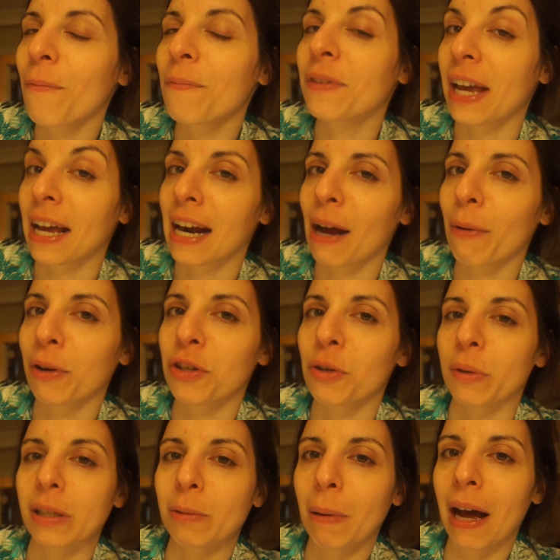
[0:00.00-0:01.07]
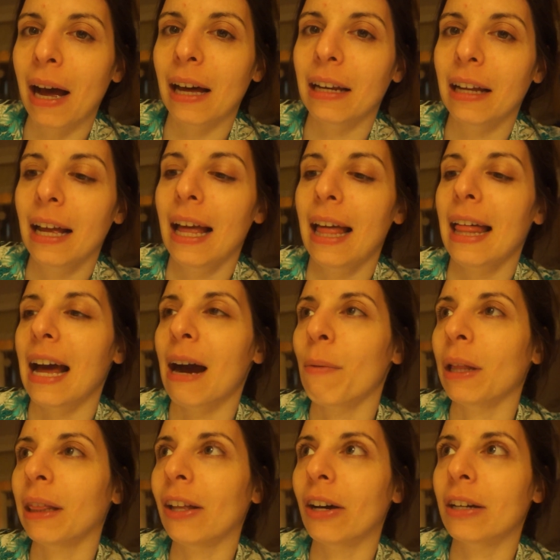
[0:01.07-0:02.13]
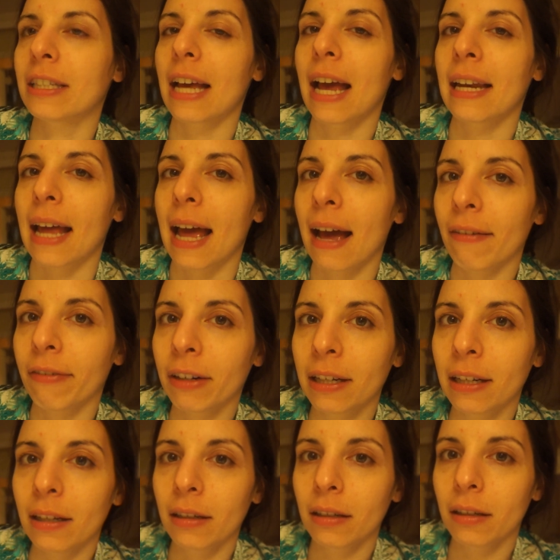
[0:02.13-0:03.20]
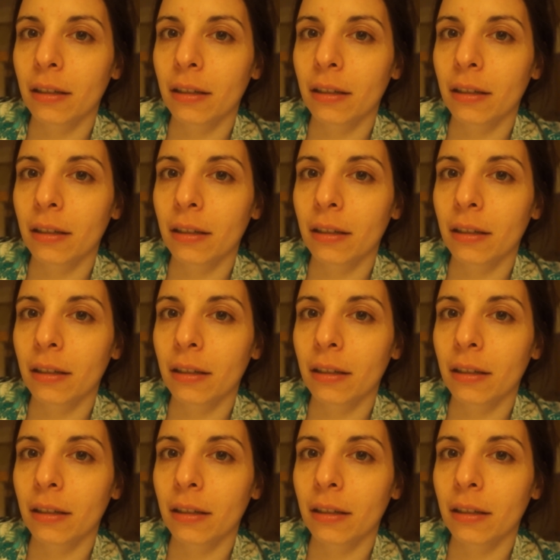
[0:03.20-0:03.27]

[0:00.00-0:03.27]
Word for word: Dan and I went to a spot and we looked, and every